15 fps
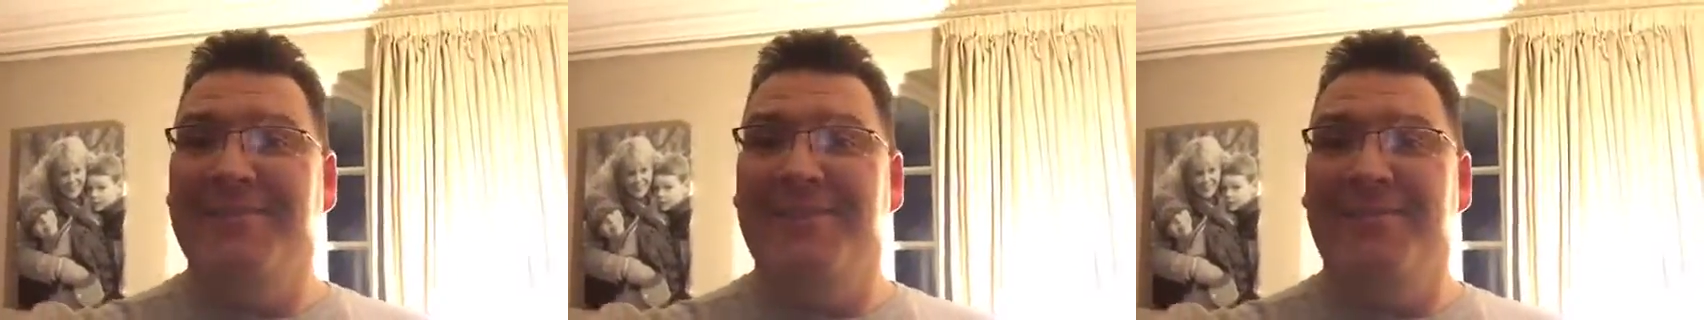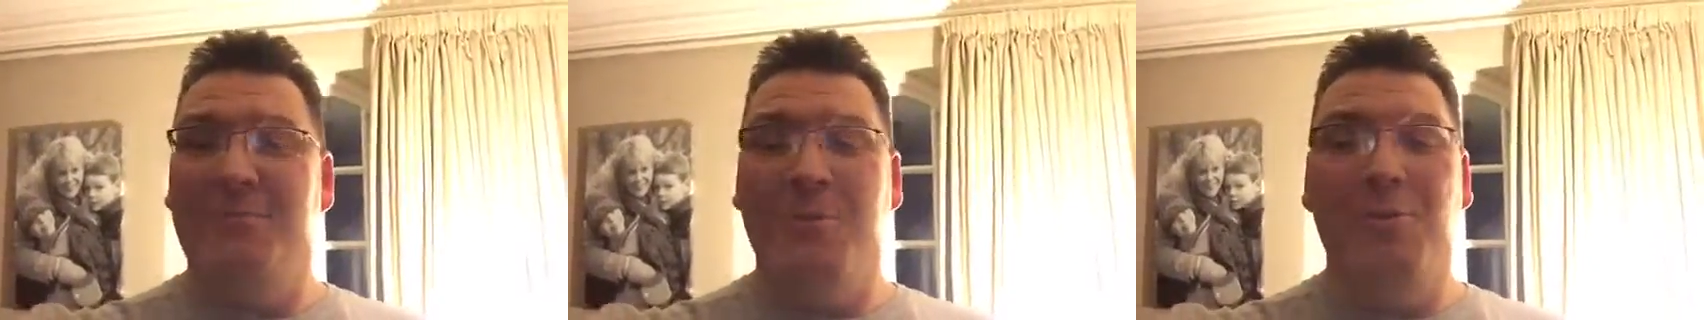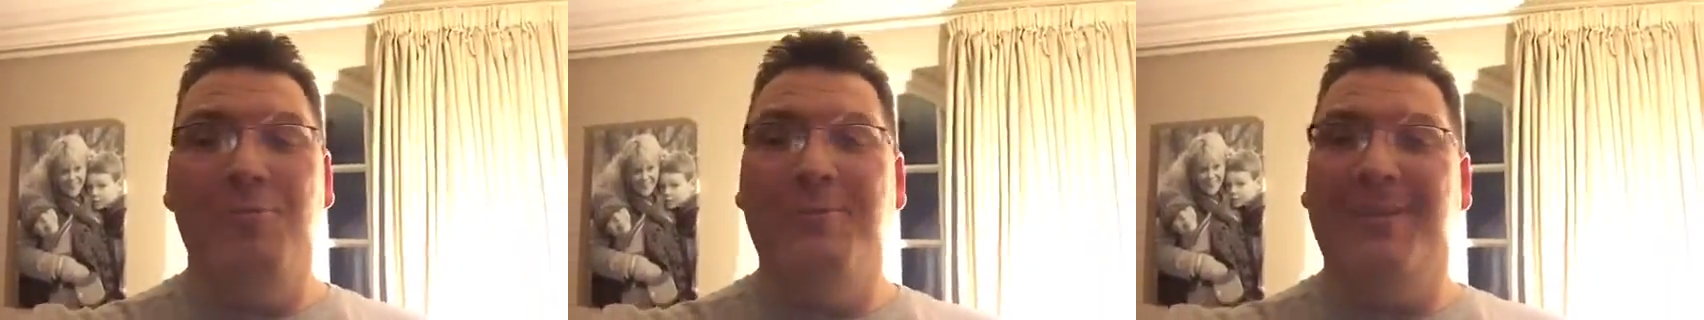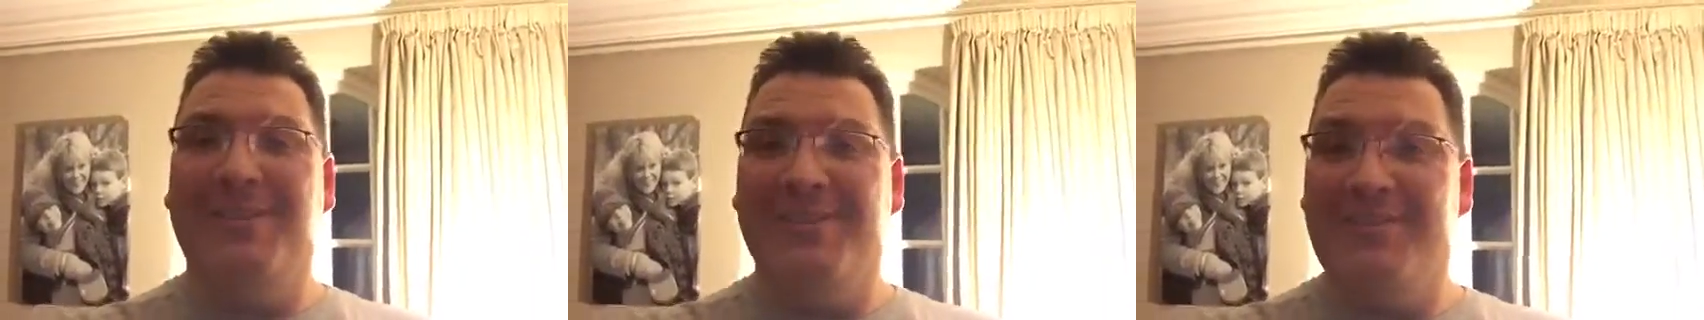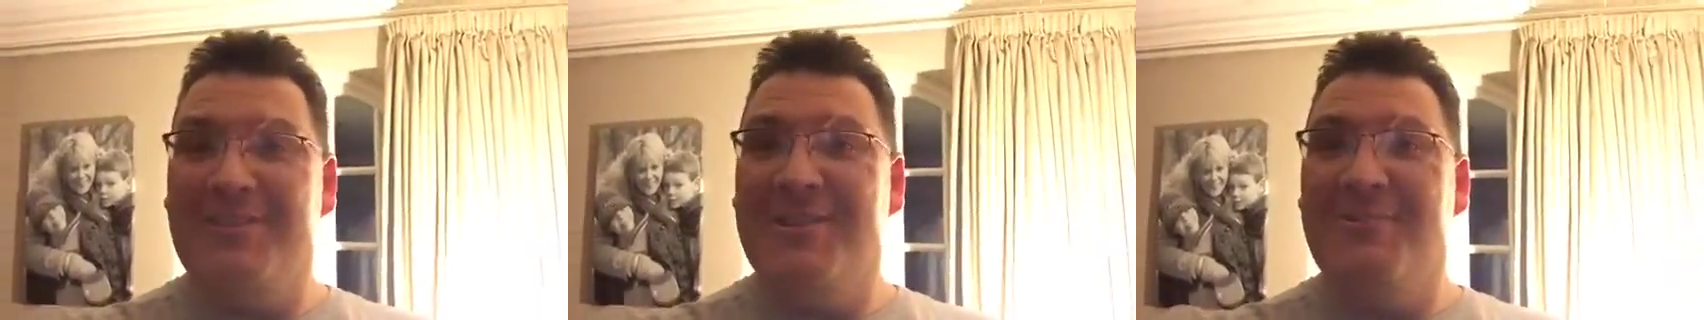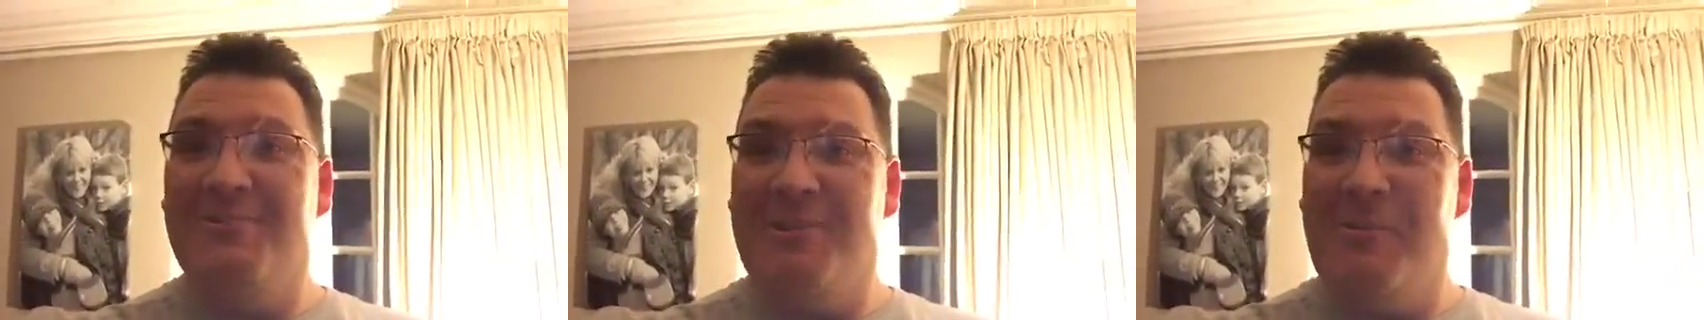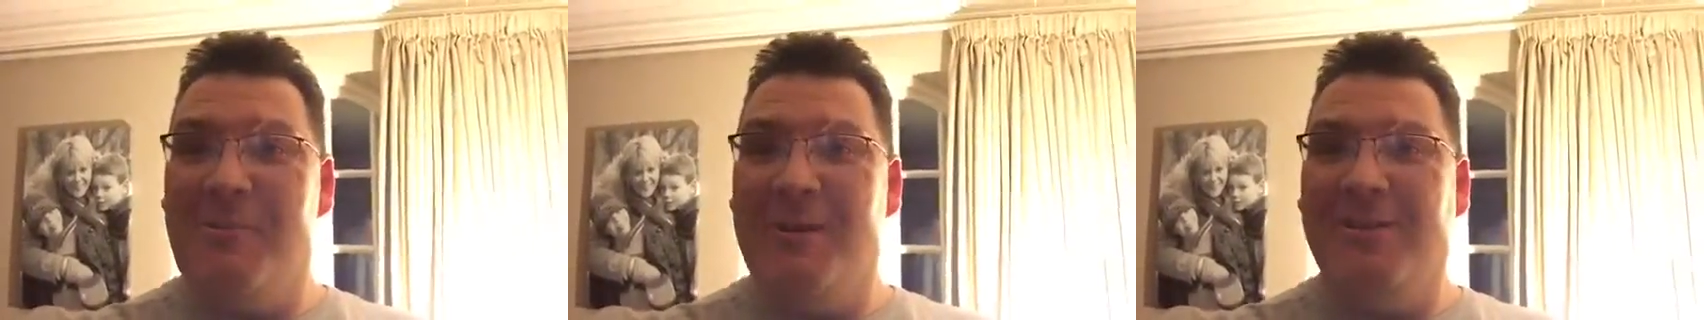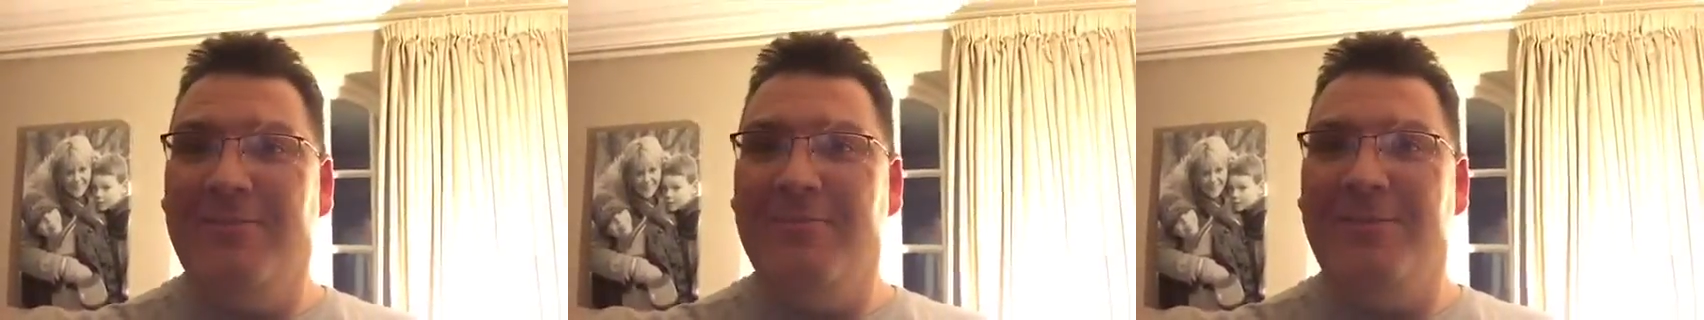I'm hoping you're sleeping
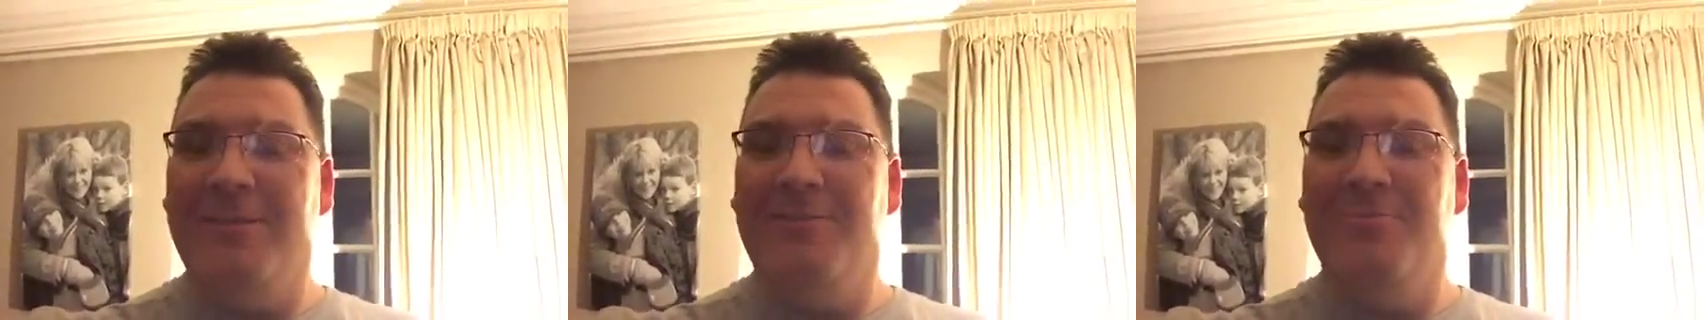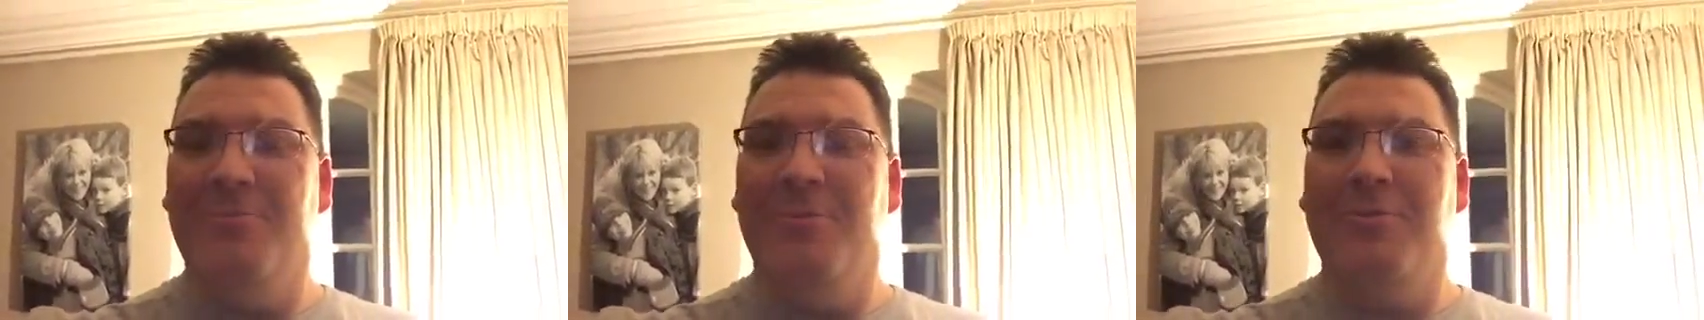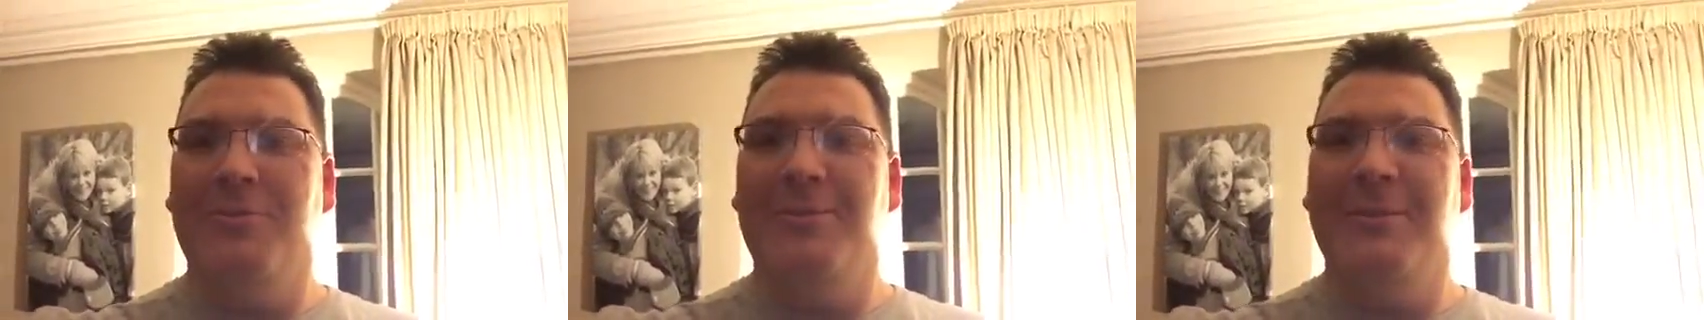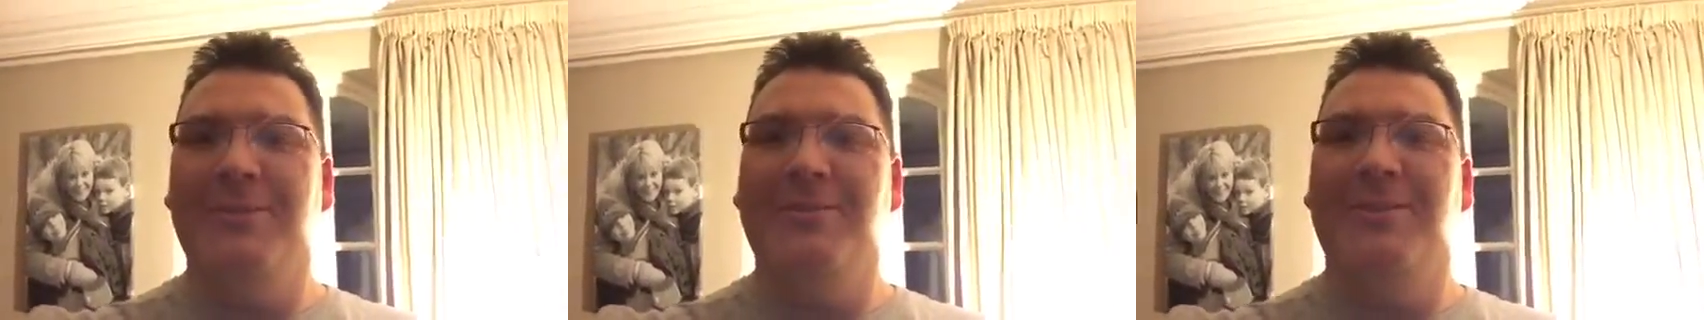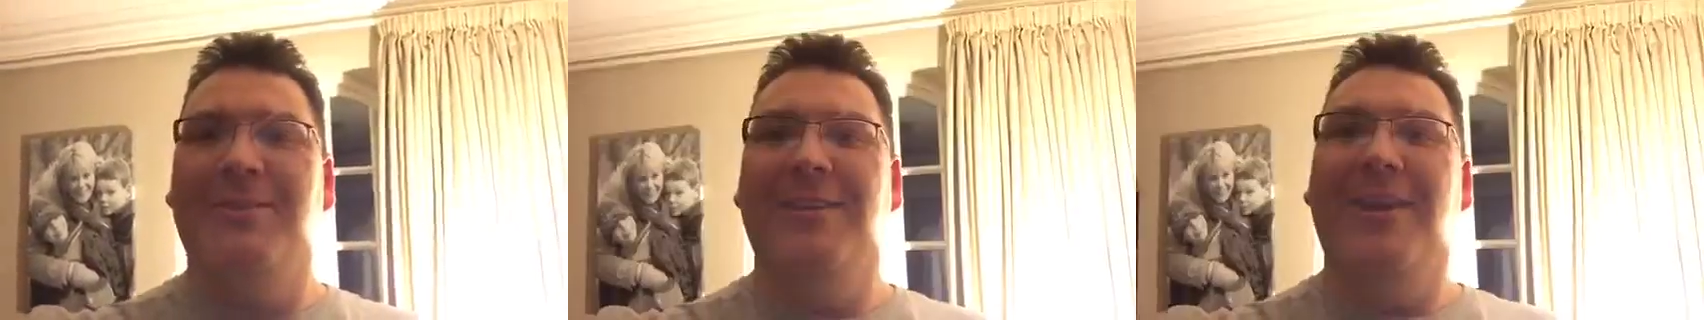well when you watch this.